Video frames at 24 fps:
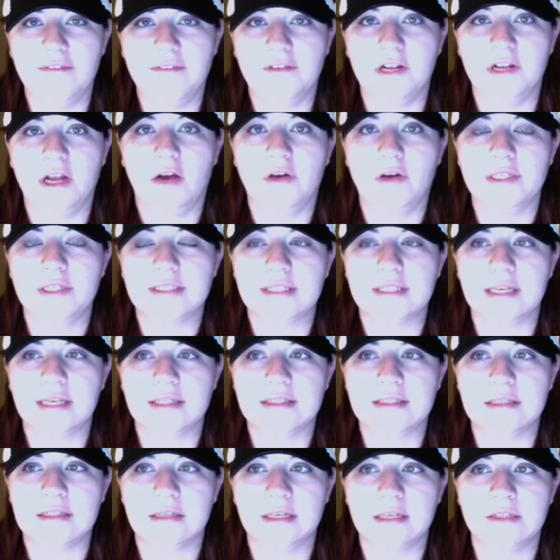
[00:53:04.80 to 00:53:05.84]
You know,
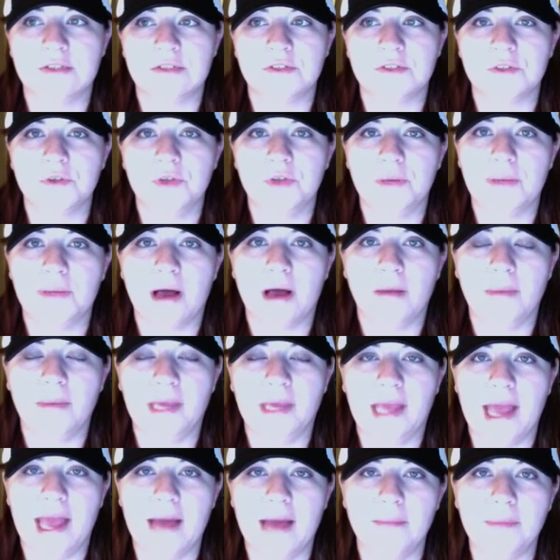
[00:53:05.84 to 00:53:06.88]
it's truly about
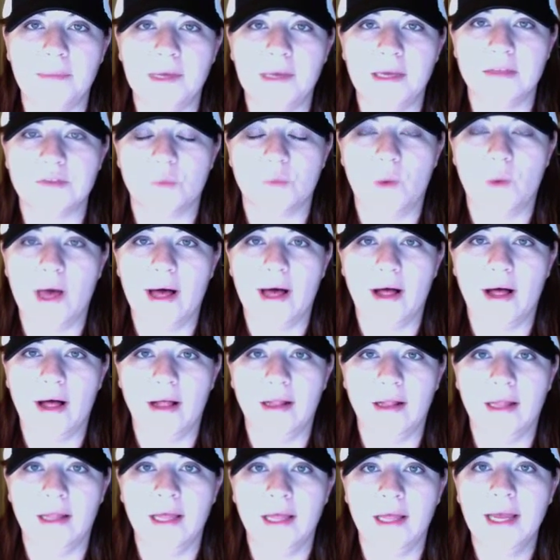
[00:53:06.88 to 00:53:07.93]
being happy as
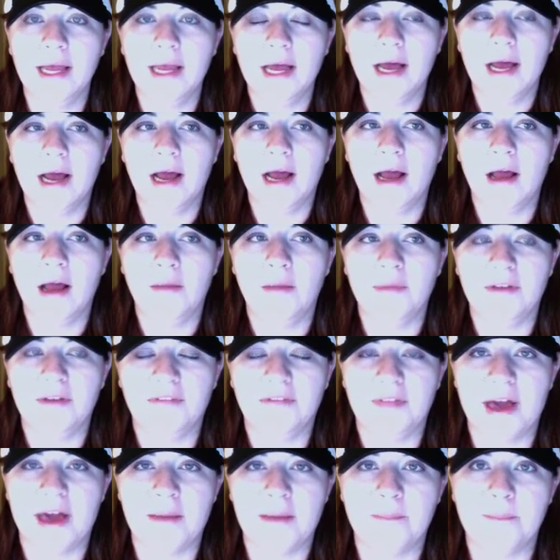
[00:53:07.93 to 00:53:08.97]
well, if
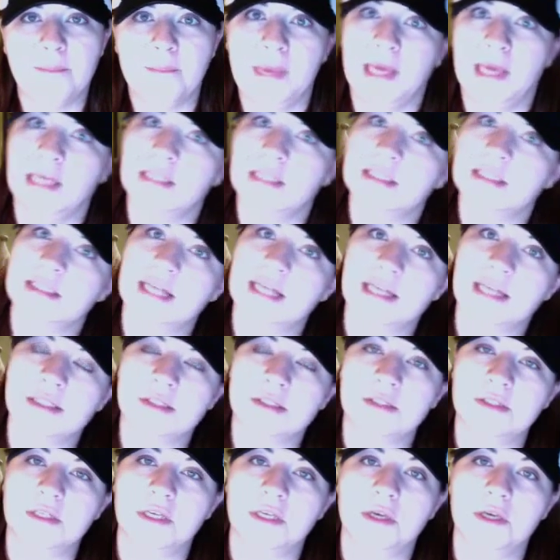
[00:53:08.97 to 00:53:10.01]
that makes sense
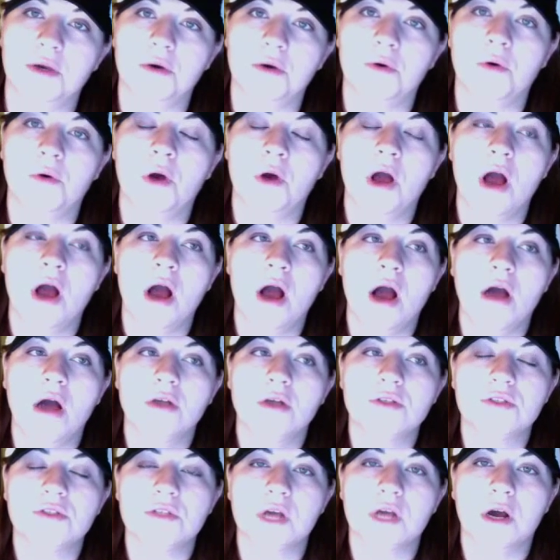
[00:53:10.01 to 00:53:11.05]
to you.
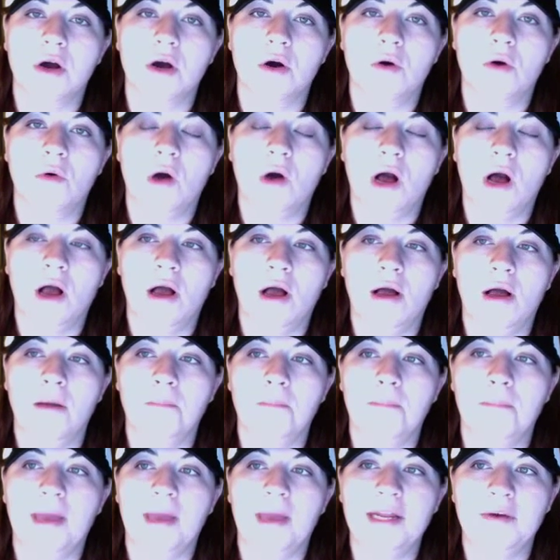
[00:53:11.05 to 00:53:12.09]
So
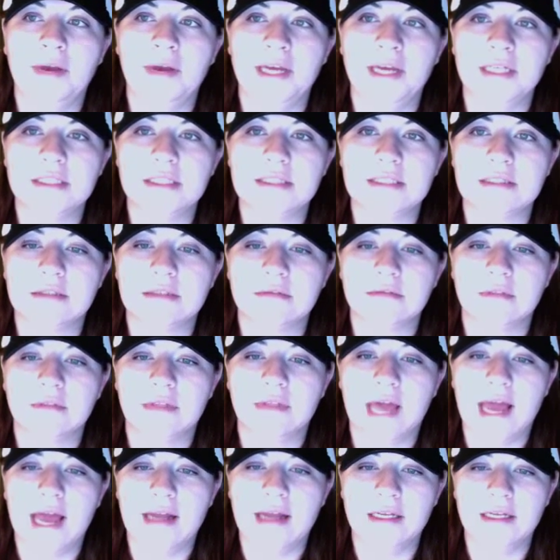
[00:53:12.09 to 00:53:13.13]
anyways,
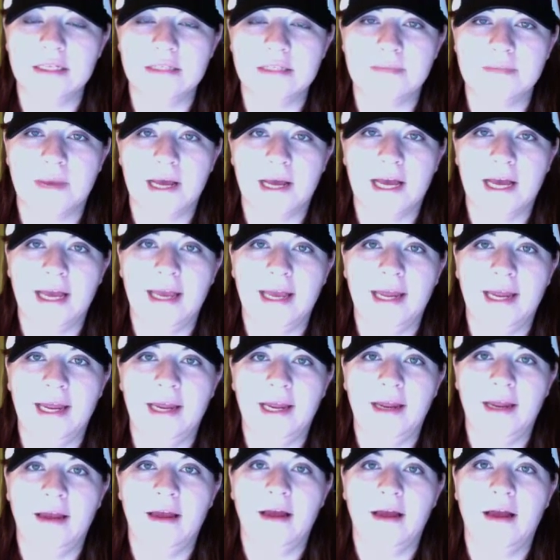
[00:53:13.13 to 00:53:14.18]
that is
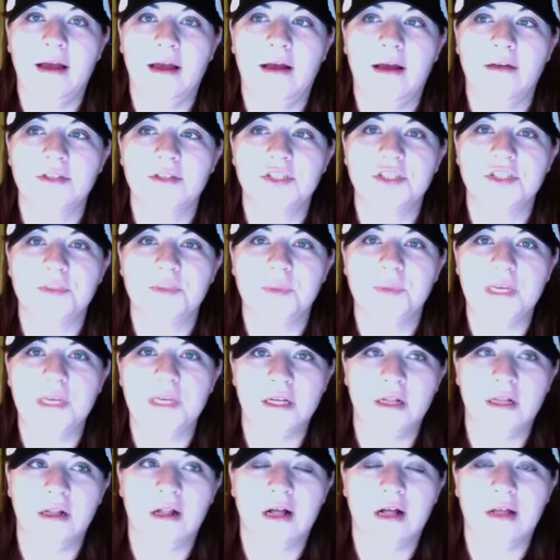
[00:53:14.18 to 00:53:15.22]
my
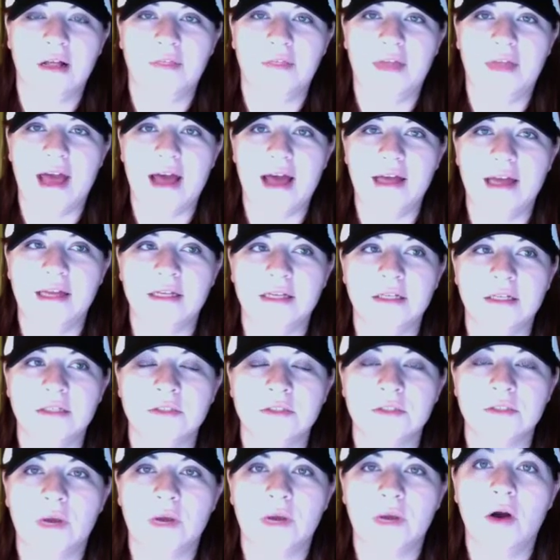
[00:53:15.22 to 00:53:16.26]
spiel on that. And
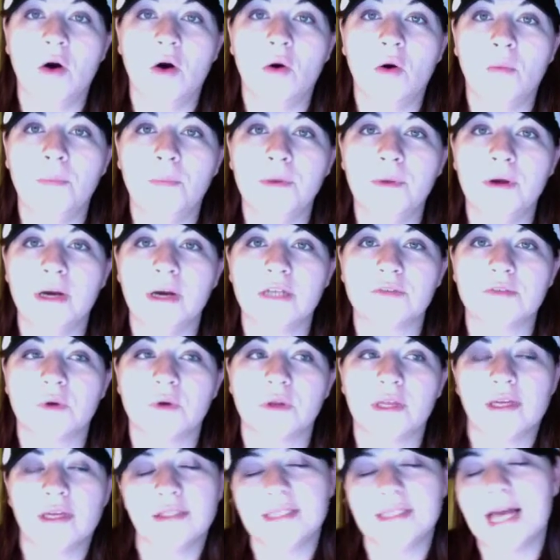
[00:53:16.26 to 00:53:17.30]
so I hope you guys wrote
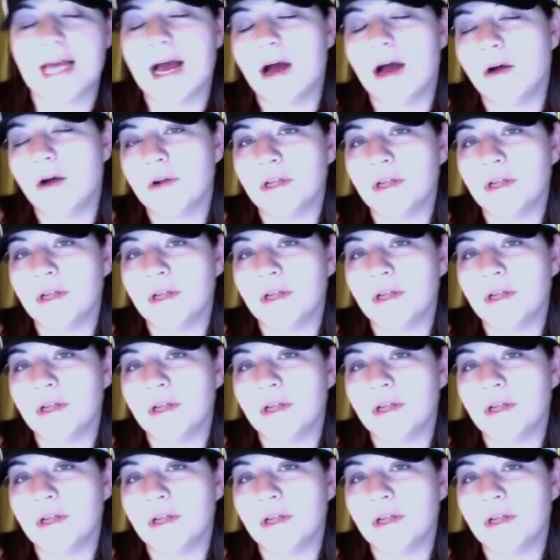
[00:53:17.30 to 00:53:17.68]
that down.